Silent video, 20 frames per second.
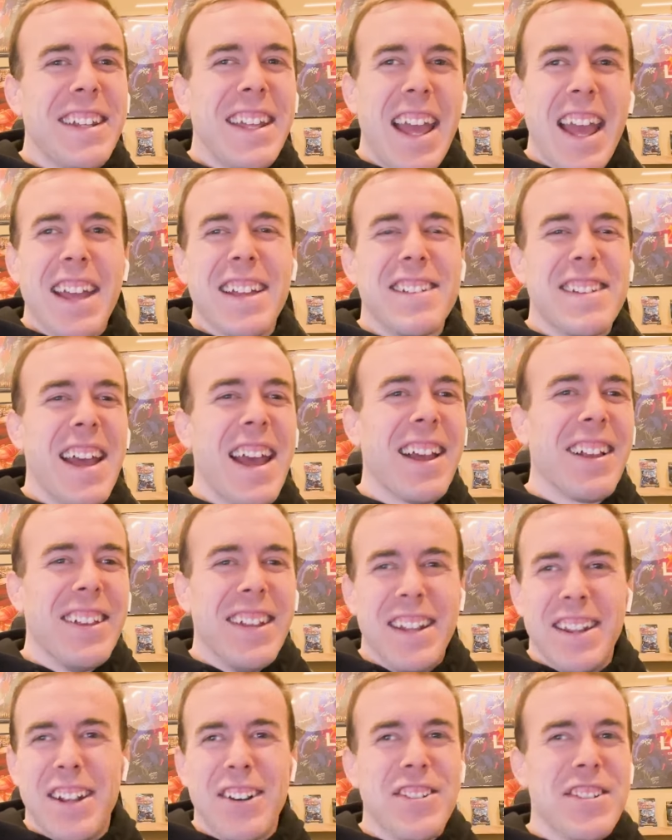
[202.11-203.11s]
Yeah,
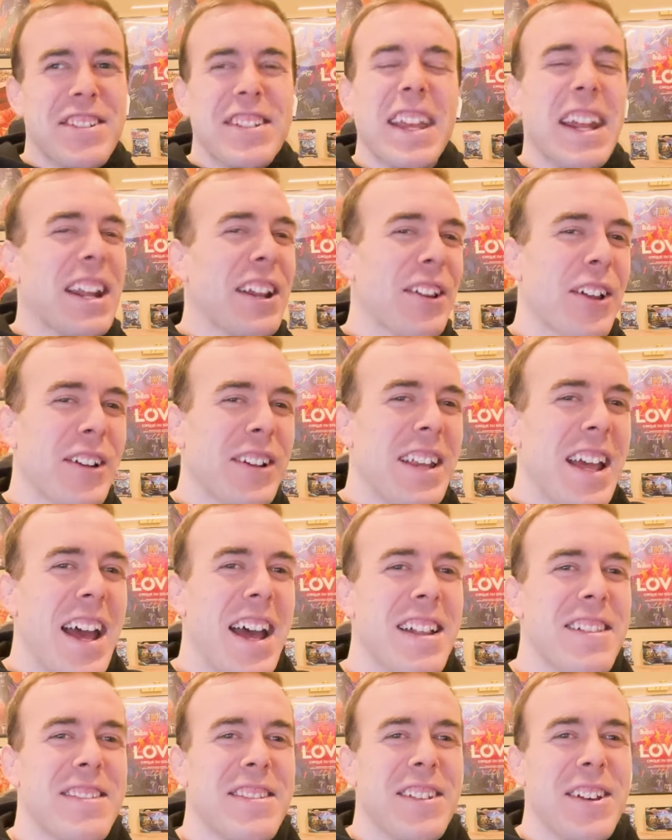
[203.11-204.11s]
exactly, and they're just getting looked
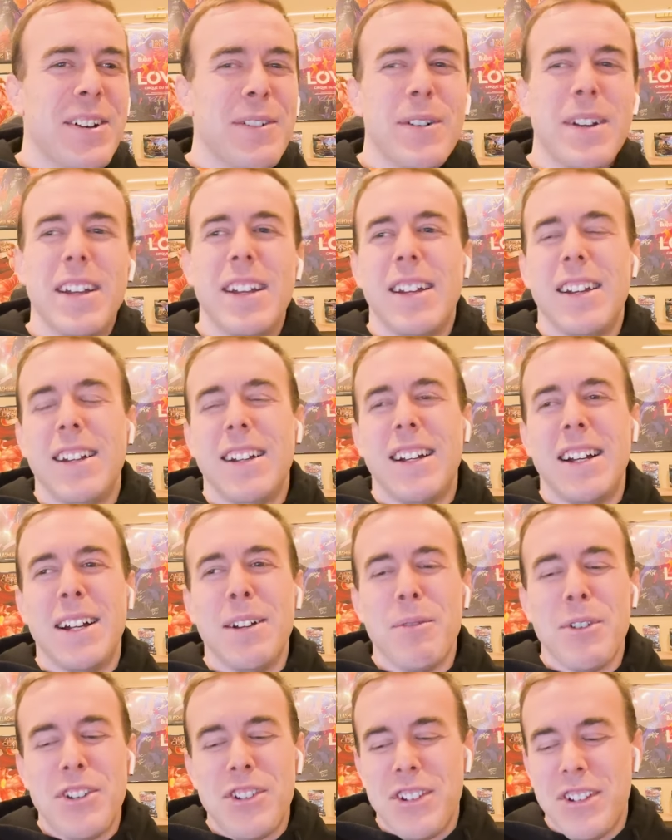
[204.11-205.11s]
at. So uh,
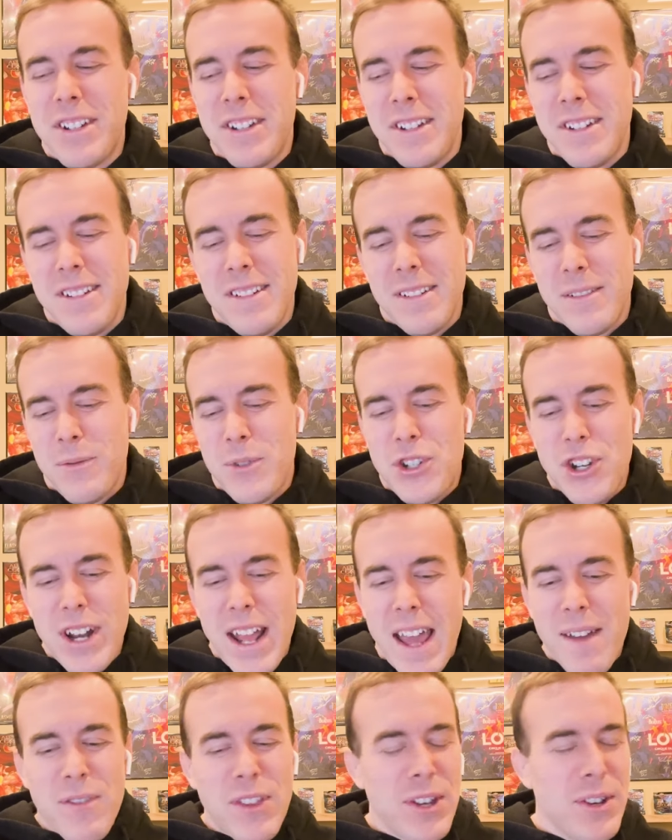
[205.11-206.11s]
we should we should
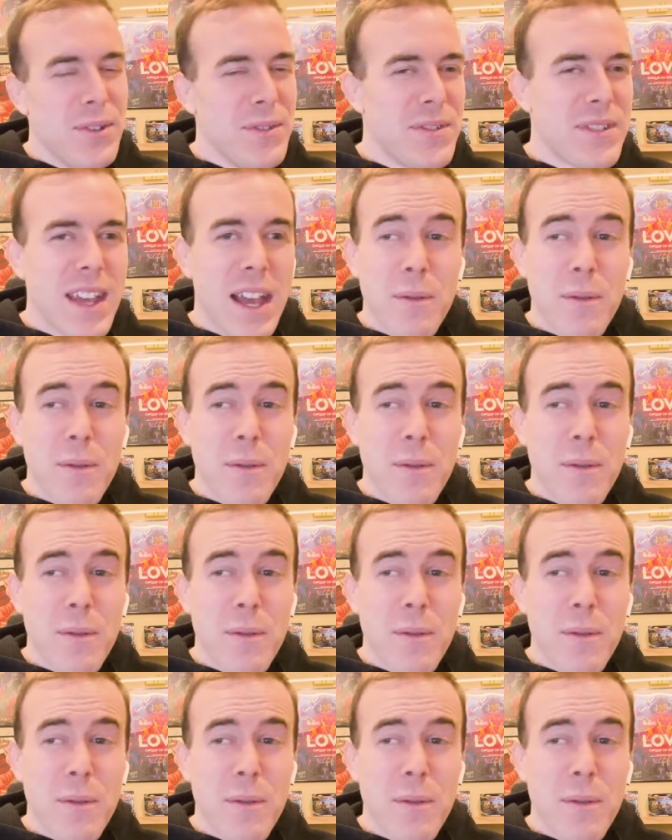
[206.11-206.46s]
have those.